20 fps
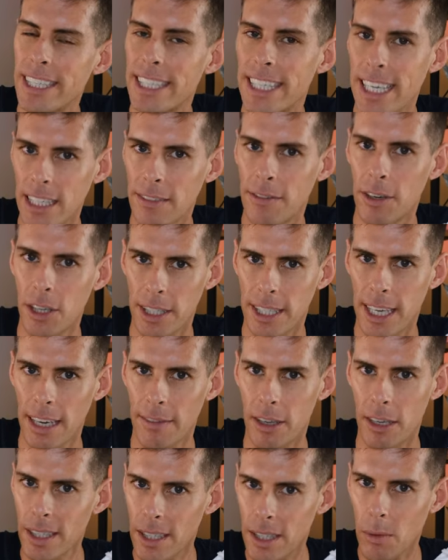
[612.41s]
six foot
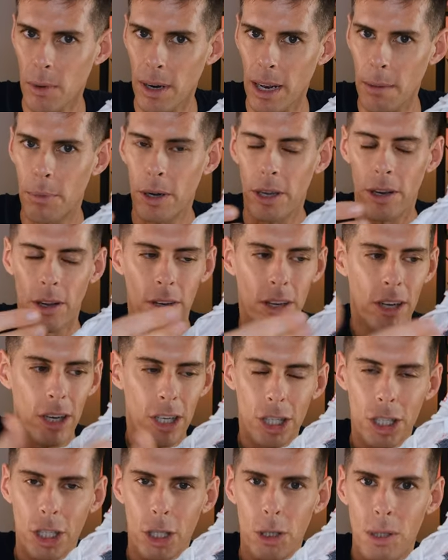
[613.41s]
seven. So when I put on
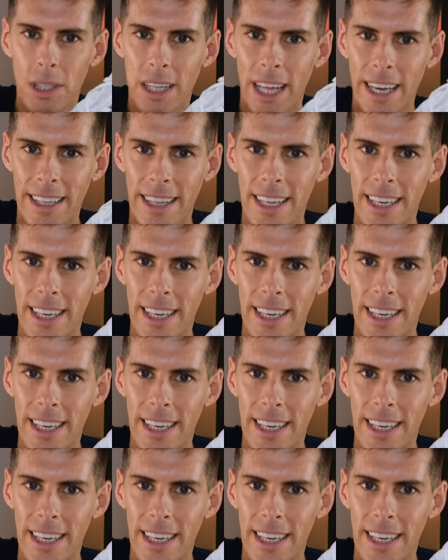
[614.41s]
shoes like